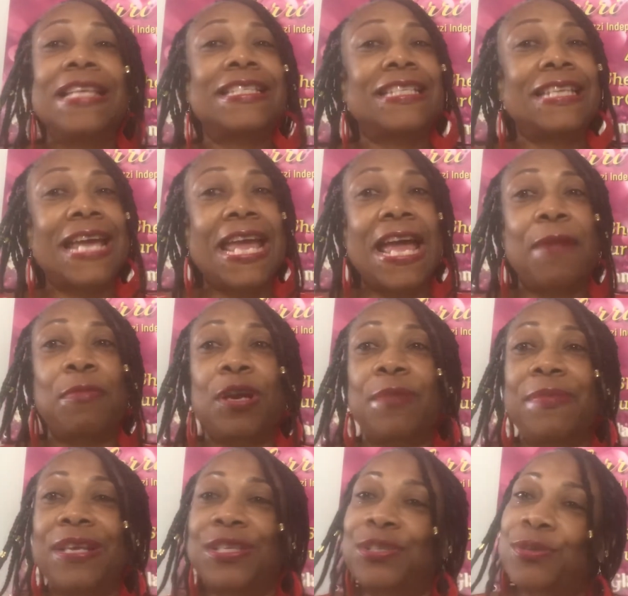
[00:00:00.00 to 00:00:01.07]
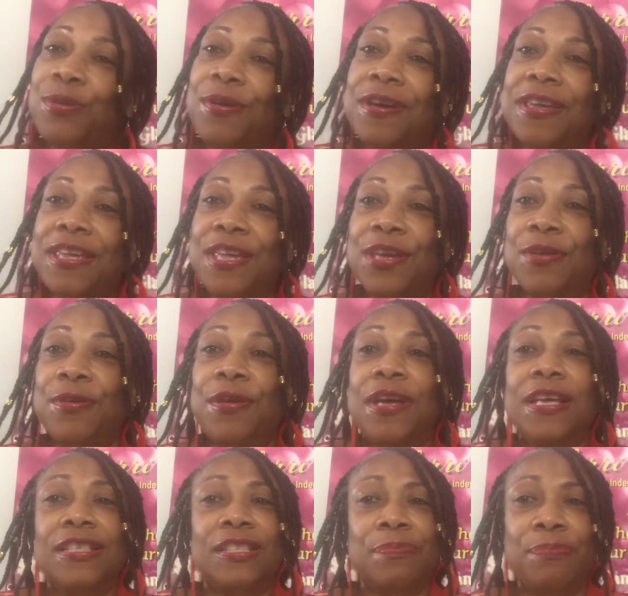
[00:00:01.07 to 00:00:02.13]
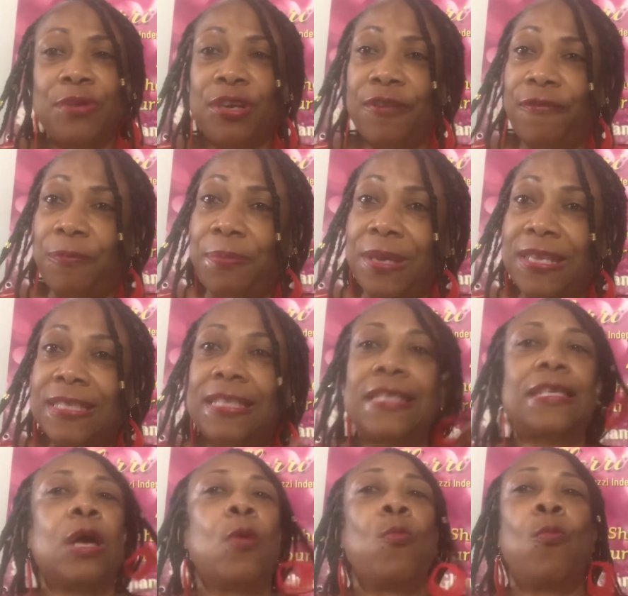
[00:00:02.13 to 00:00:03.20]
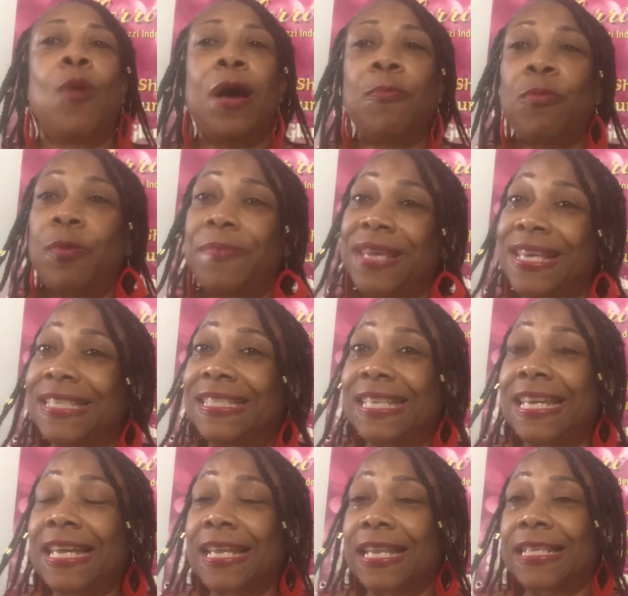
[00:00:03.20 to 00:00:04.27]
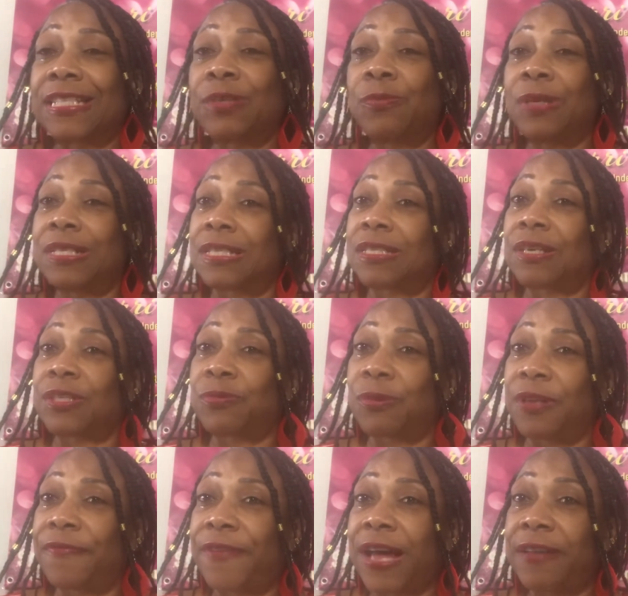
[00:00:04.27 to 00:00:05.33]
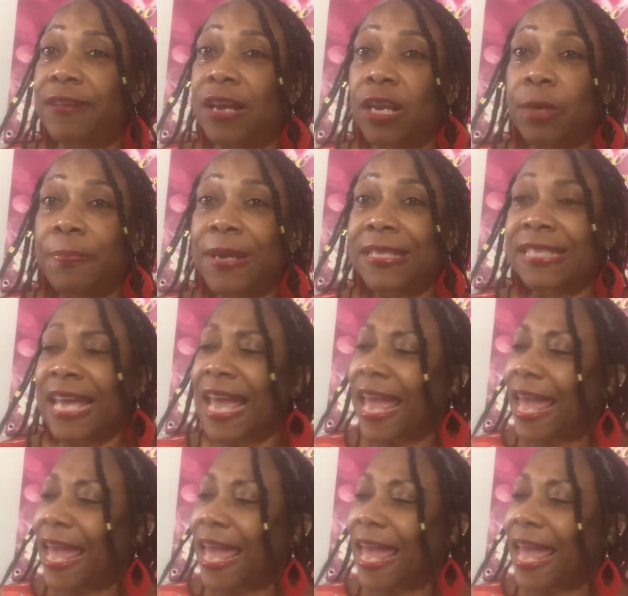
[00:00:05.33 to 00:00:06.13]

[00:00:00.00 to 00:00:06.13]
Today, I'm going to be showing you some beautiful pieces. One will be a Z collection, which is our $25 piece.